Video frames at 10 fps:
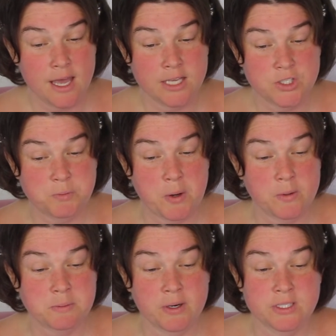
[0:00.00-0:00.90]
A
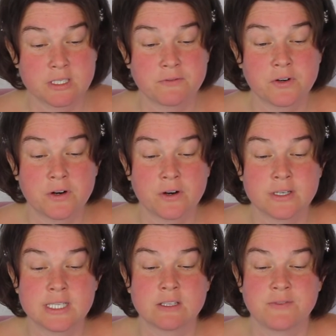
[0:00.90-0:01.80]
spokesperson for
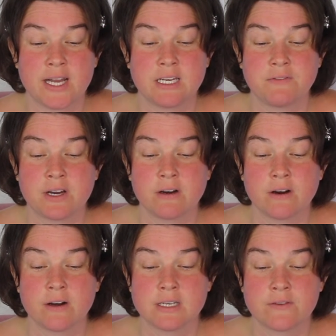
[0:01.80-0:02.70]
Heard tells Vanity Fair
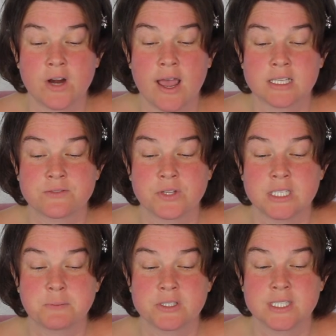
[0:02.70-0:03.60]
Heard never asked for
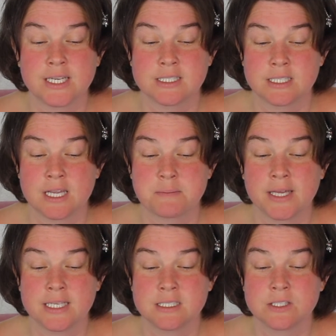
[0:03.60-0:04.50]
these proceedings to take
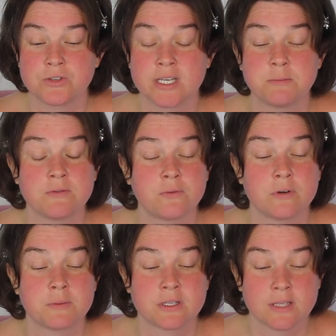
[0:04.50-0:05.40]
place and has tried to move
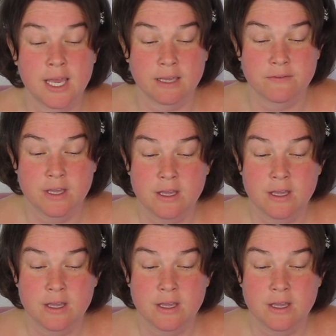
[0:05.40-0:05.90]
forward with her life.